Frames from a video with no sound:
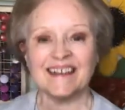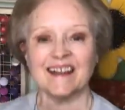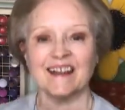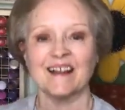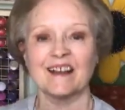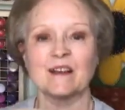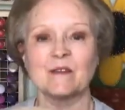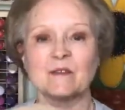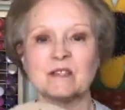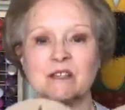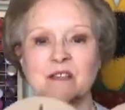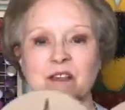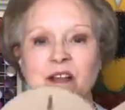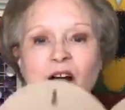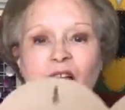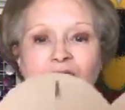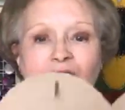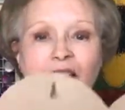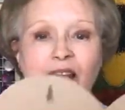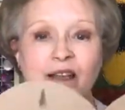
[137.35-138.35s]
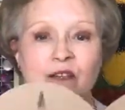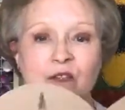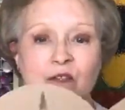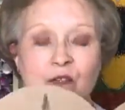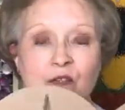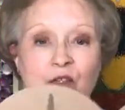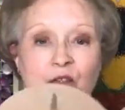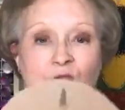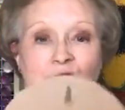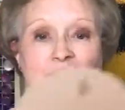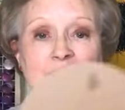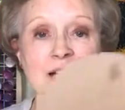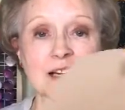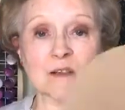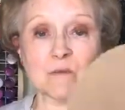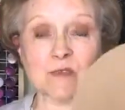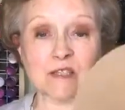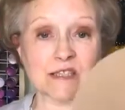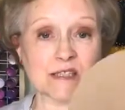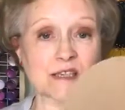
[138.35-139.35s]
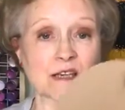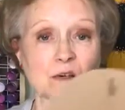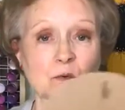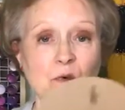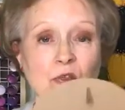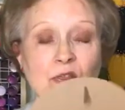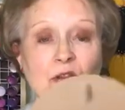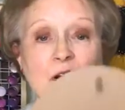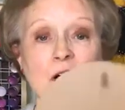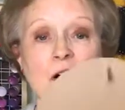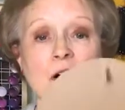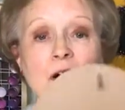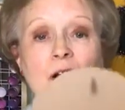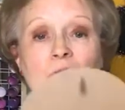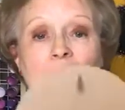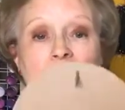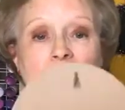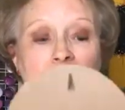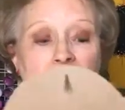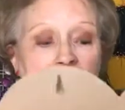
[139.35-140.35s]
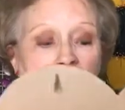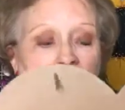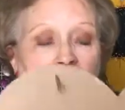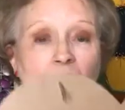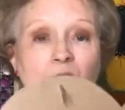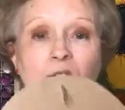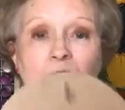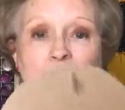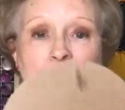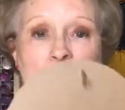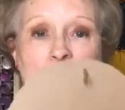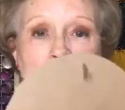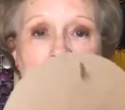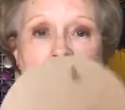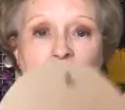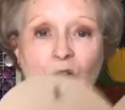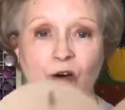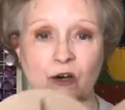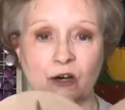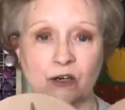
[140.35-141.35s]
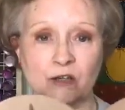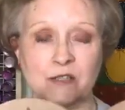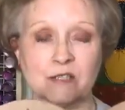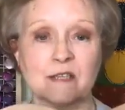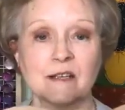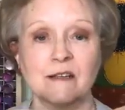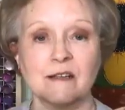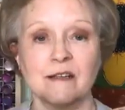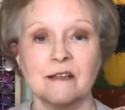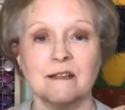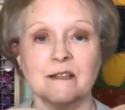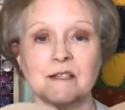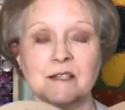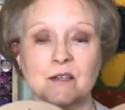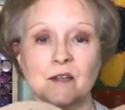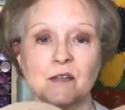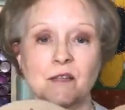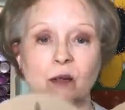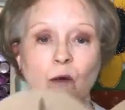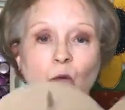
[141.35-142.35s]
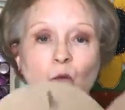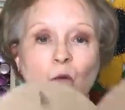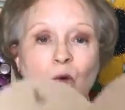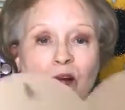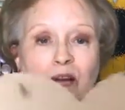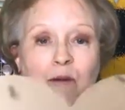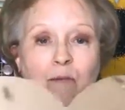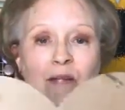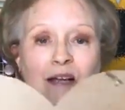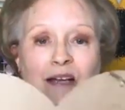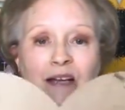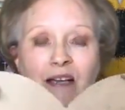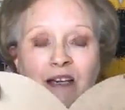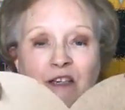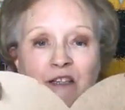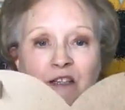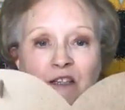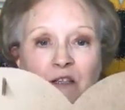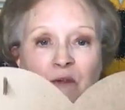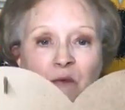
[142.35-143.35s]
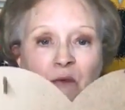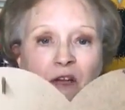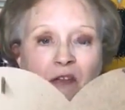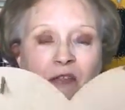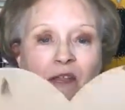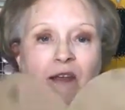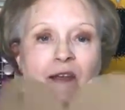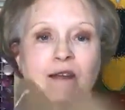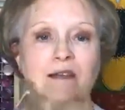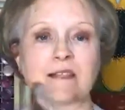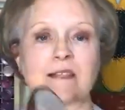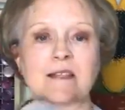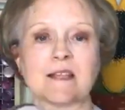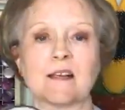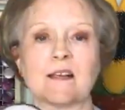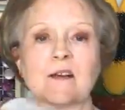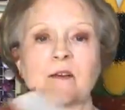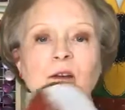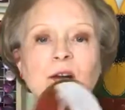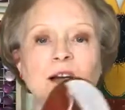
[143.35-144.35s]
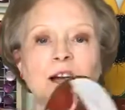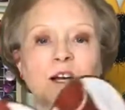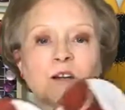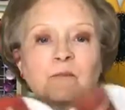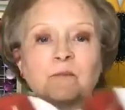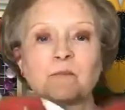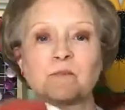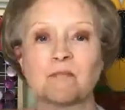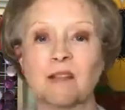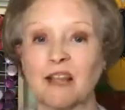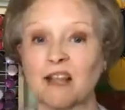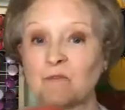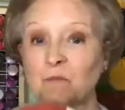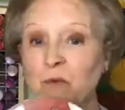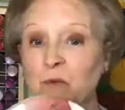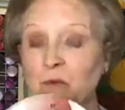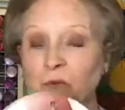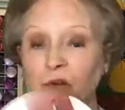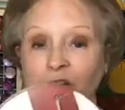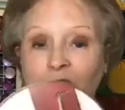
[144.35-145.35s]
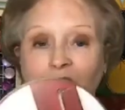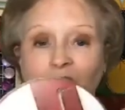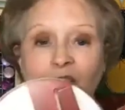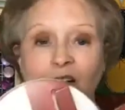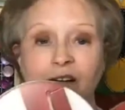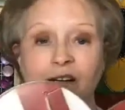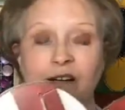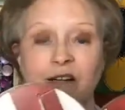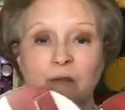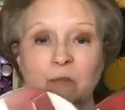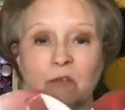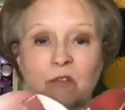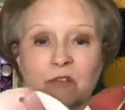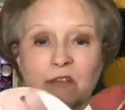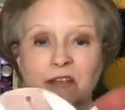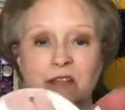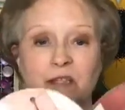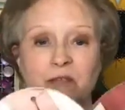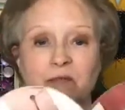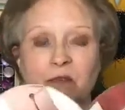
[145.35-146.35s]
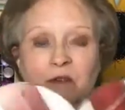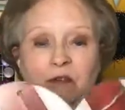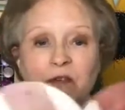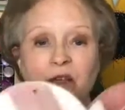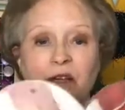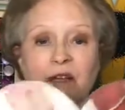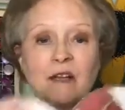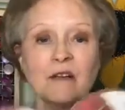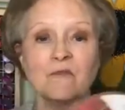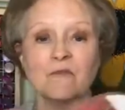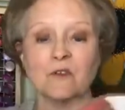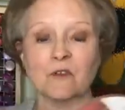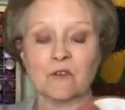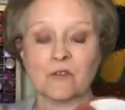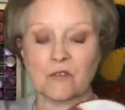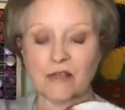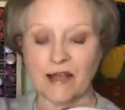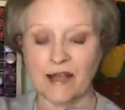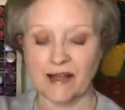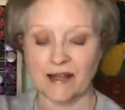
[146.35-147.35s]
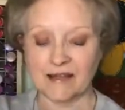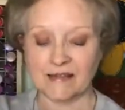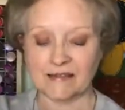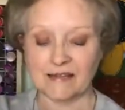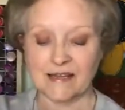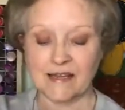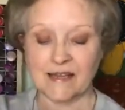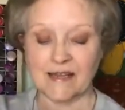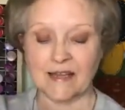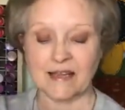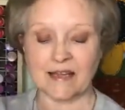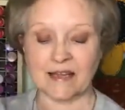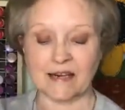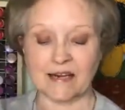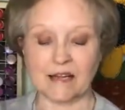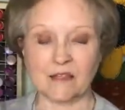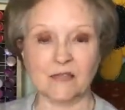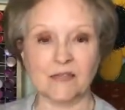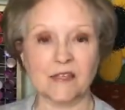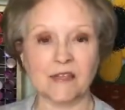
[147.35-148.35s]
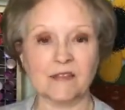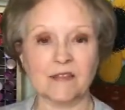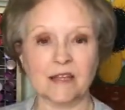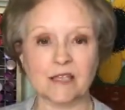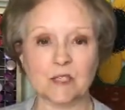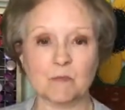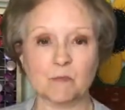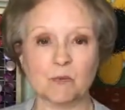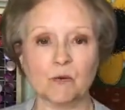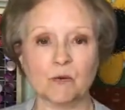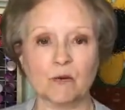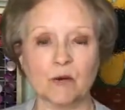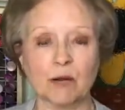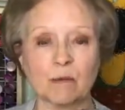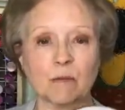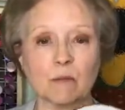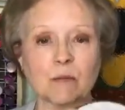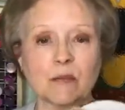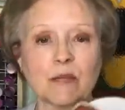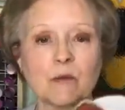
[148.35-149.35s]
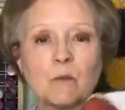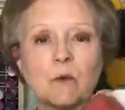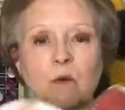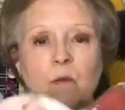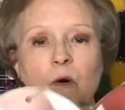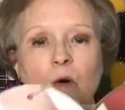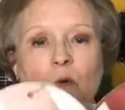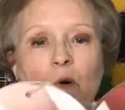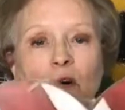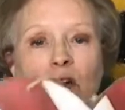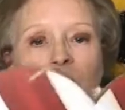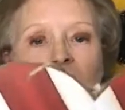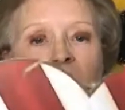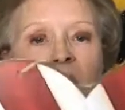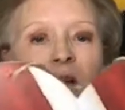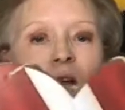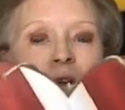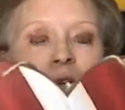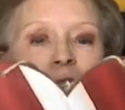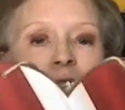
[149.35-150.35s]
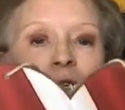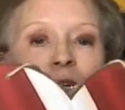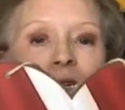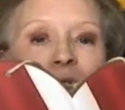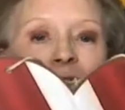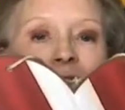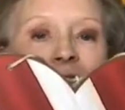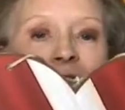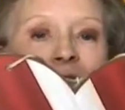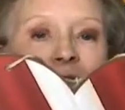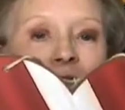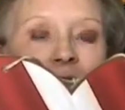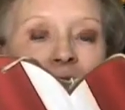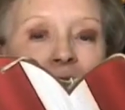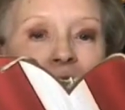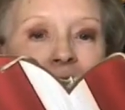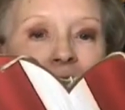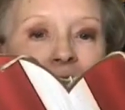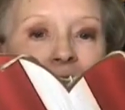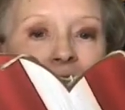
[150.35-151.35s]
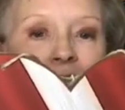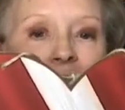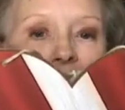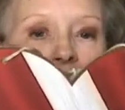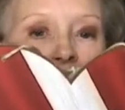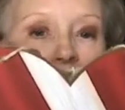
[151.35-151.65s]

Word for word: Uh, so it got canceled, so I was stuck with all these Dollar Tree hearts. So I thought, what am I going to do with it? So um, I've been working on a couple of things for, for that and I think that's probably what we'll work on uh, next Tuesday.